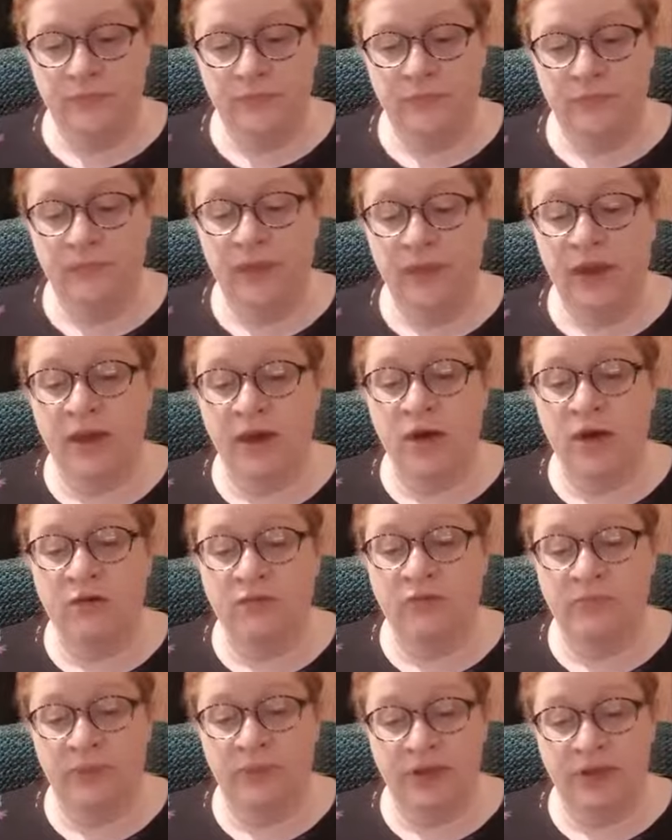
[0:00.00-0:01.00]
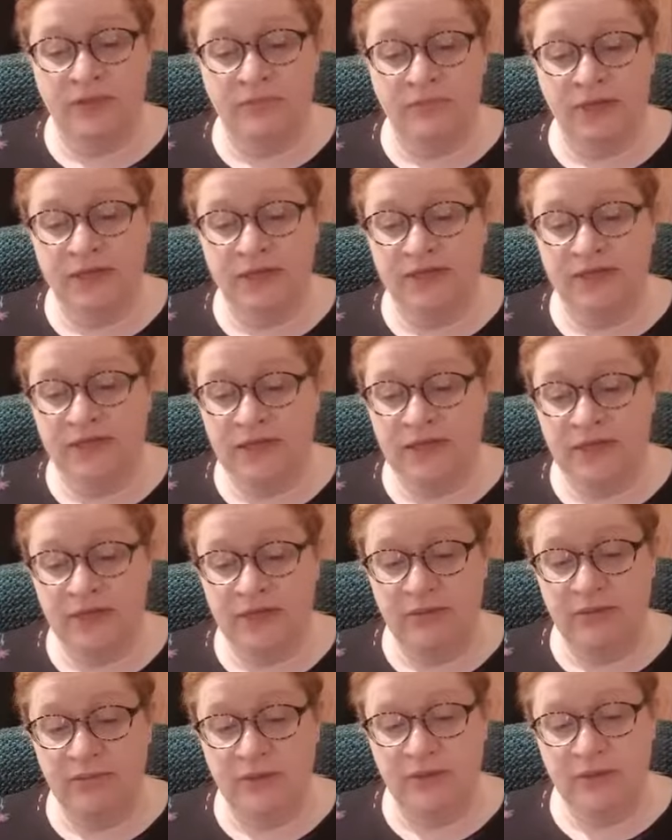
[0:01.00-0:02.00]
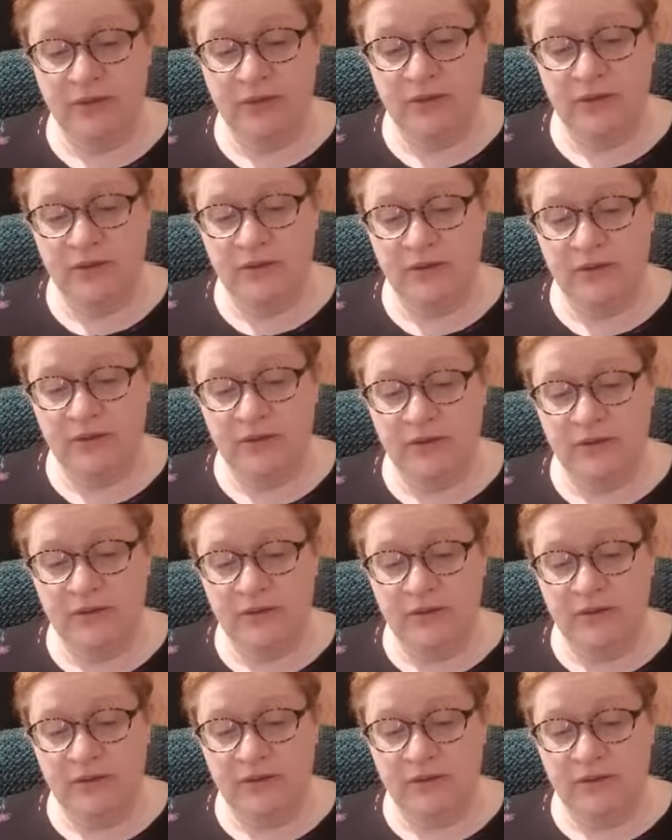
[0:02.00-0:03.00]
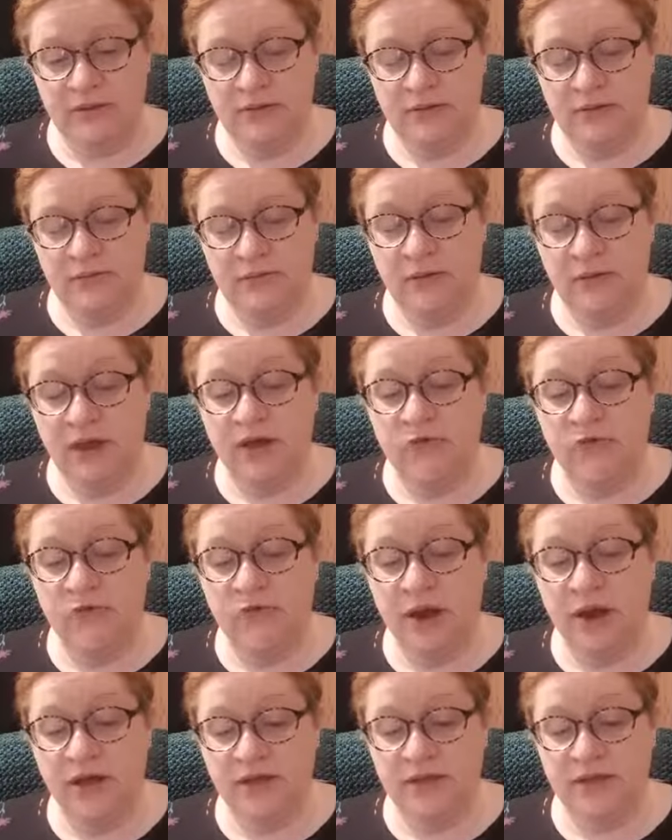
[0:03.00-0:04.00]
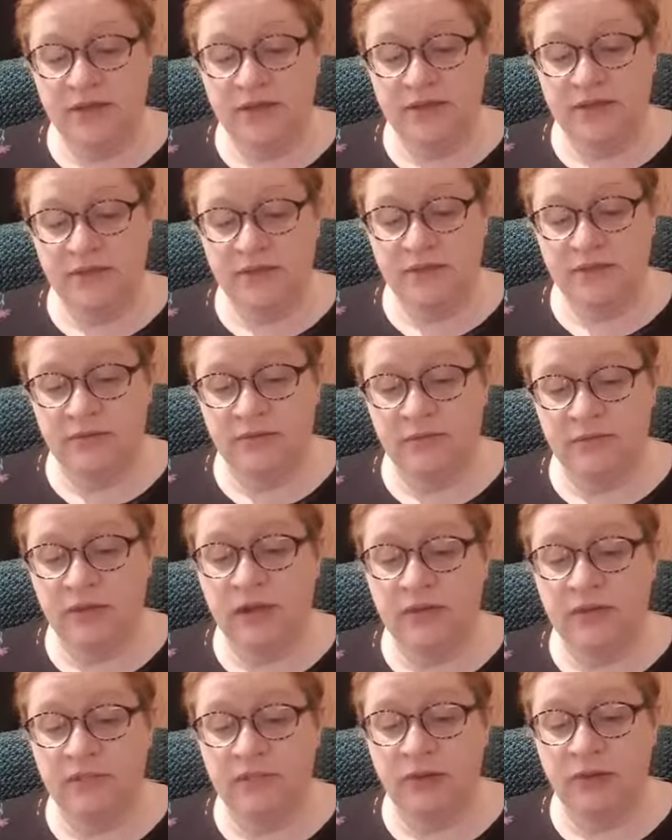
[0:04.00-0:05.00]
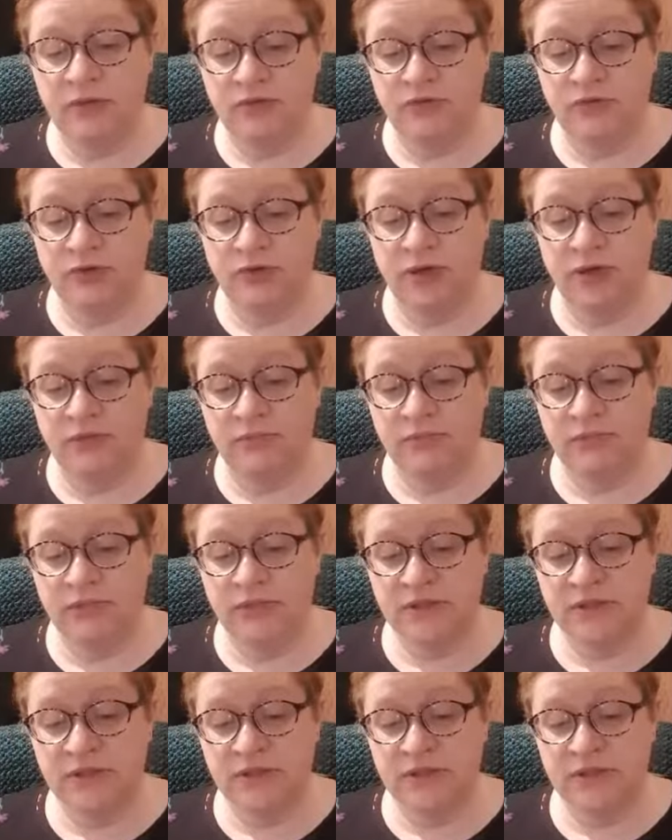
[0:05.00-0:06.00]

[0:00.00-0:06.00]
May God be in my sleep, may Christ be in my dreams,